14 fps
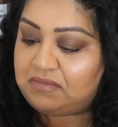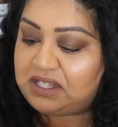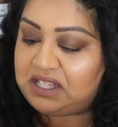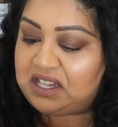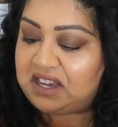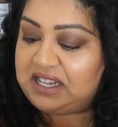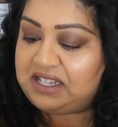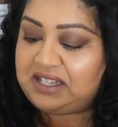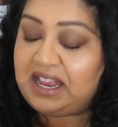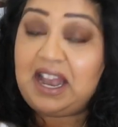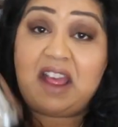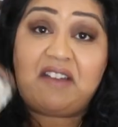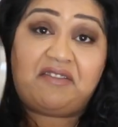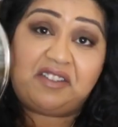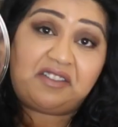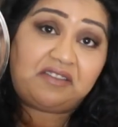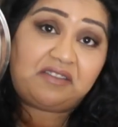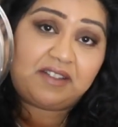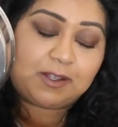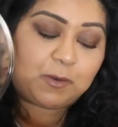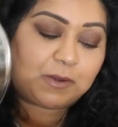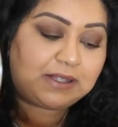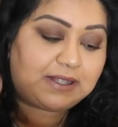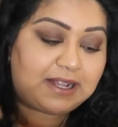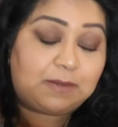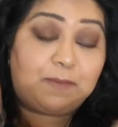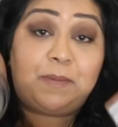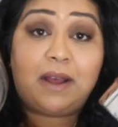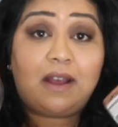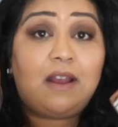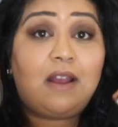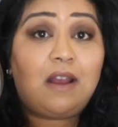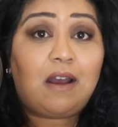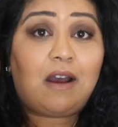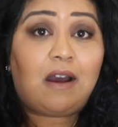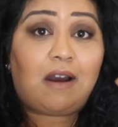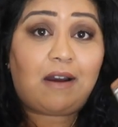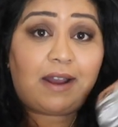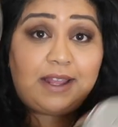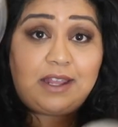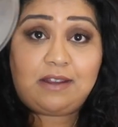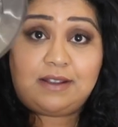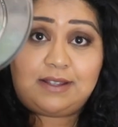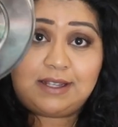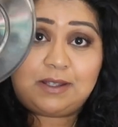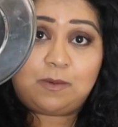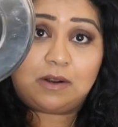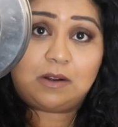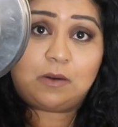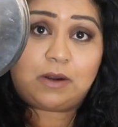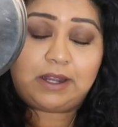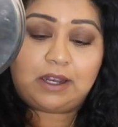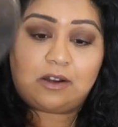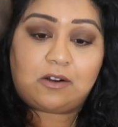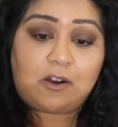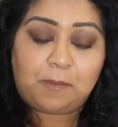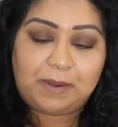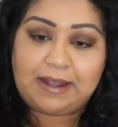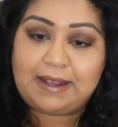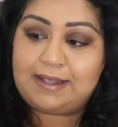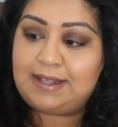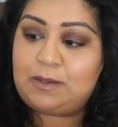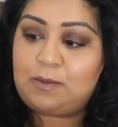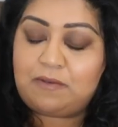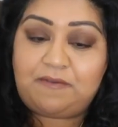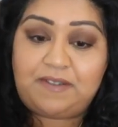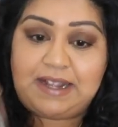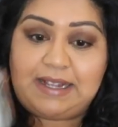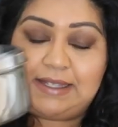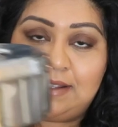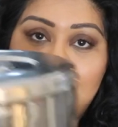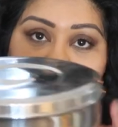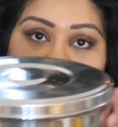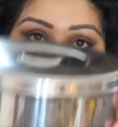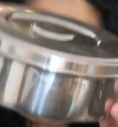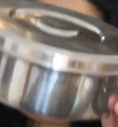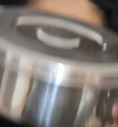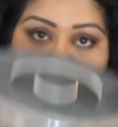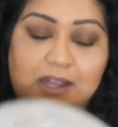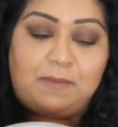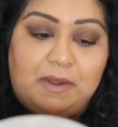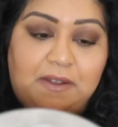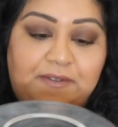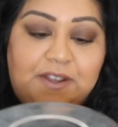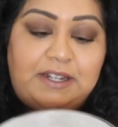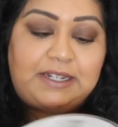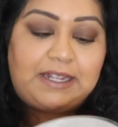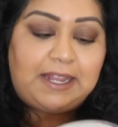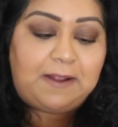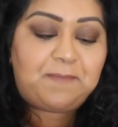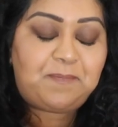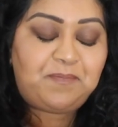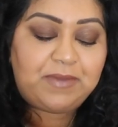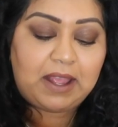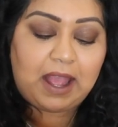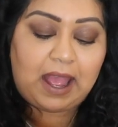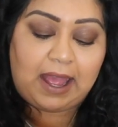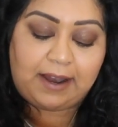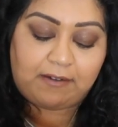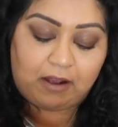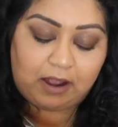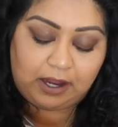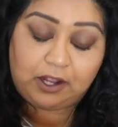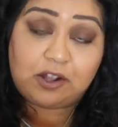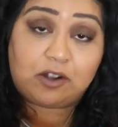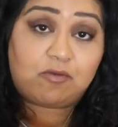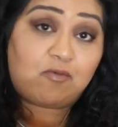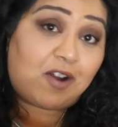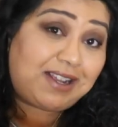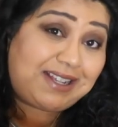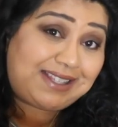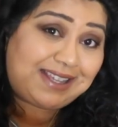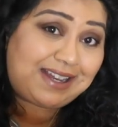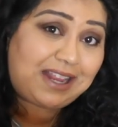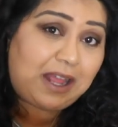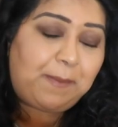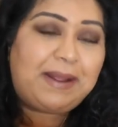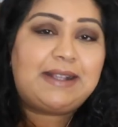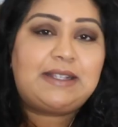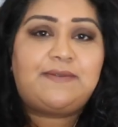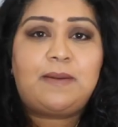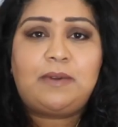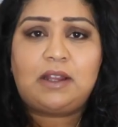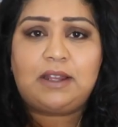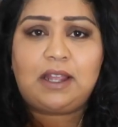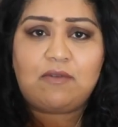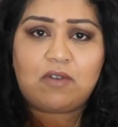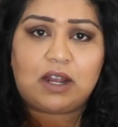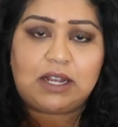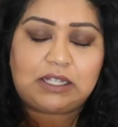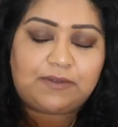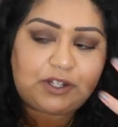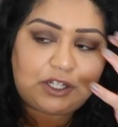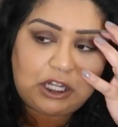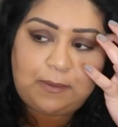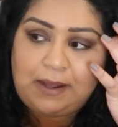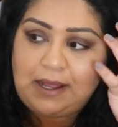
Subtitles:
Size 11, this one says. But I use this one quite a lot because this one fits inside my Foodi and I cook rice in it, because if I'm cooking rice for 2